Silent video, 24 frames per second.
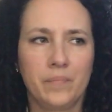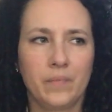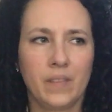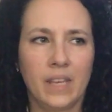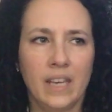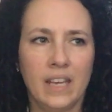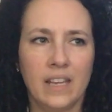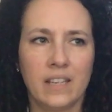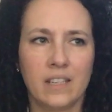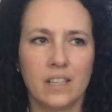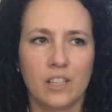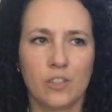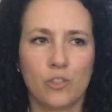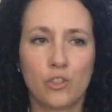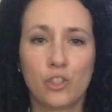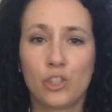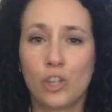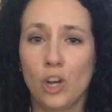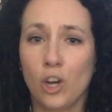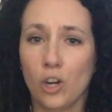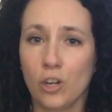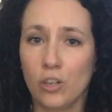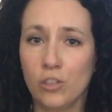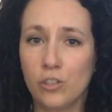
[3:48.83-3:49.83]
and a
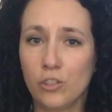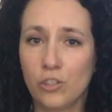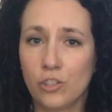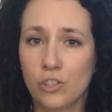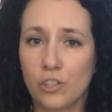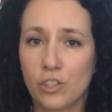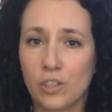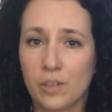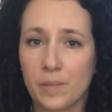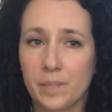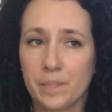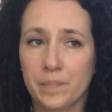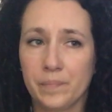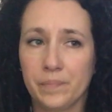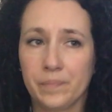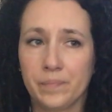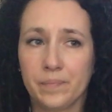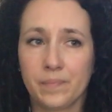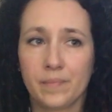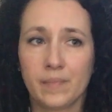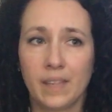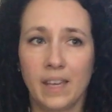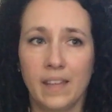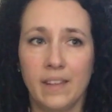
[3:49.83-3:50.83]
church,
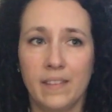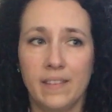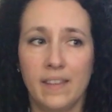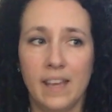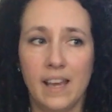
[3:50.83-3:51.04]
and